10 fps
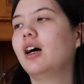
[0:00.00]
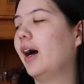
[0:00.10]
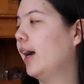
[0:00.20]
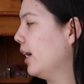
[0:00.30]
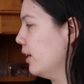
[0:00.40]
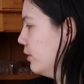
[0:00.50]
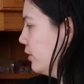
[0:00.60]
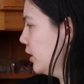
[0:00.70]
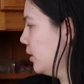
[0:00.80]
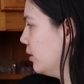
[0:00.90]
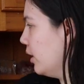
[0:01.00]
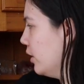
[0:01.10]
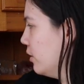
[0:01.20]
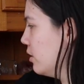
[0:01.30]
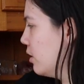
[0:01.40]
I
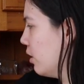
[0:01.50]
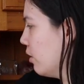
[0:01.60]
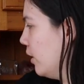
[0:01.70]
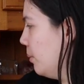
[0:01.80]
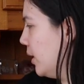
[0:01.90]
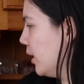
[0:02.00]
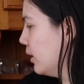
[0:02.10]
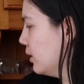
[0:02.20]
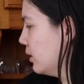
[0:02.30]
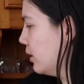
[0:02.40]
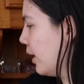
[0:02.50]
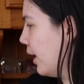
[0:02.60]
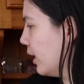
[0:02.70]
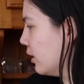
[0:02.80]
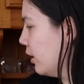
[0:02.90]
used 3 buttons that I
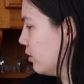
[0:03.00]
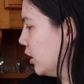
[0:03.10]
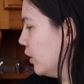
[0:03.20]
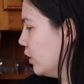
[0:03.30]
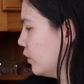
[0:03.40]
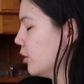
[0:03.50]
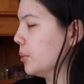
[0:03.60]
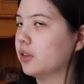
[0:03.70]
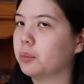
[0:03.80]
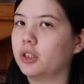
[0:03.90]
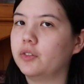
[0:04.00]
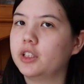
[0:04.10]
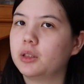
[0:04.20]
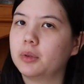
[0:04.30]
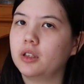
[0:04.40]
had left over from a
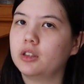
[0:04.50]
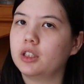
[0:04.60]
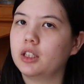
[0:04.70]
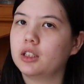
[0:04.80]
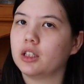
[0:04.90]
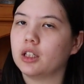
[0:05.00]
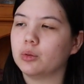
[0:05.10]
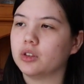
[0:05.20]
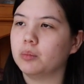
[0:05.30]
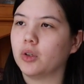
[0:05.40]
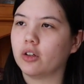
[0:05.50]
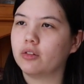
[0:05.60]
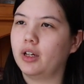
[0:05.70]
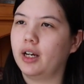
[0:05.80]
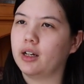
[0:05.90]
previous project. I was
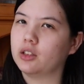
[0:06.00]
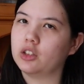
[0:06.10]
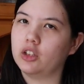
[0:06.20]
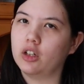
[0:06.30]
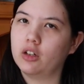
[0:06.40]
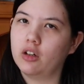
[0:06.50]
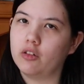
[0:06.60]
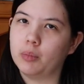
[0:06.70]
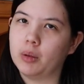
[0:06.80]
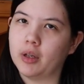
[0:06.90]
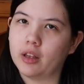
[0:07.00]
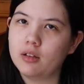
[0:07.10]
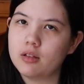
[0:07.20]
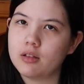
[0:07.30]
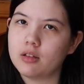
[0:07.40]
modifying a skirt of my
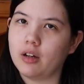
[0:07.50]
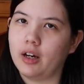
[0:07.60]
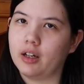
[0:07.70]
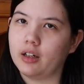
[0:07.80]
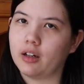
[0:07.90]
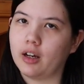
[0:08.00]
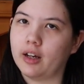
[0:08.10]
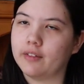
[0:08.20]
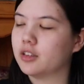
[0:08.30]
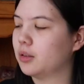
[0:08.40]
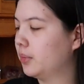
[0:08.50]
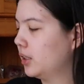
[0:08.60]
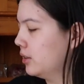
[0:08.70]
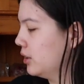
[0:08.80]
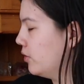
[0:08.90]
mother's, and I have some
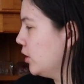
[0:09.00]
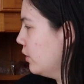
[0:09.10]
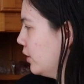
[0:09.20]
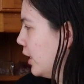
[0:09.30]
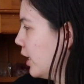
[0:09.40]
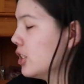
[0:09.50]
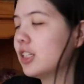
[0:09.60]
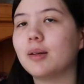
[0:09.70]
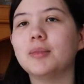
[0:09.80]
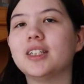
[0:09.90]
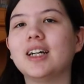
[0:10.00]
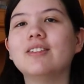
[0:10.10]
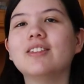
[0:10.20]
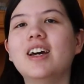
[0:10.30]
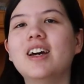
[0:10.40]
buttons left over, and I just happened to
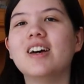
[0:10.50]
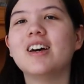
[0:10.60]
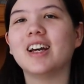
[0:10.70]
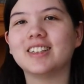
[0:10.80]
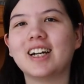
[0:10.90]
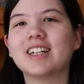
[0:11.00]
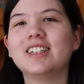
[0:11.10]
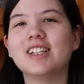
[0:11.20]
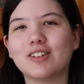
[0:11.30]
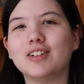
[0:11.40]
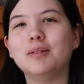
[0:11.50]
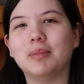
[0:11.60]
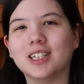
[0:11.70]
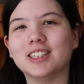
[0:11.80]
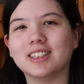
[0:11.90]
have exactly 3
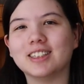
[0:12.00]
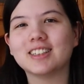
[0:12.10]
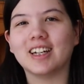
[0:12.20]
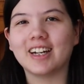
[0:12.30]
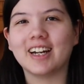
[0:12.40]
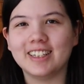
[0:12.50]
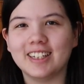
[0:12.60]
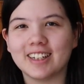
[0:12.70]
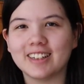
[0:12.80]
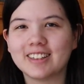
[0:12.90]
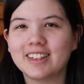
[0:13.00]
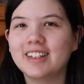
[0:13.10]
buttons like I needed.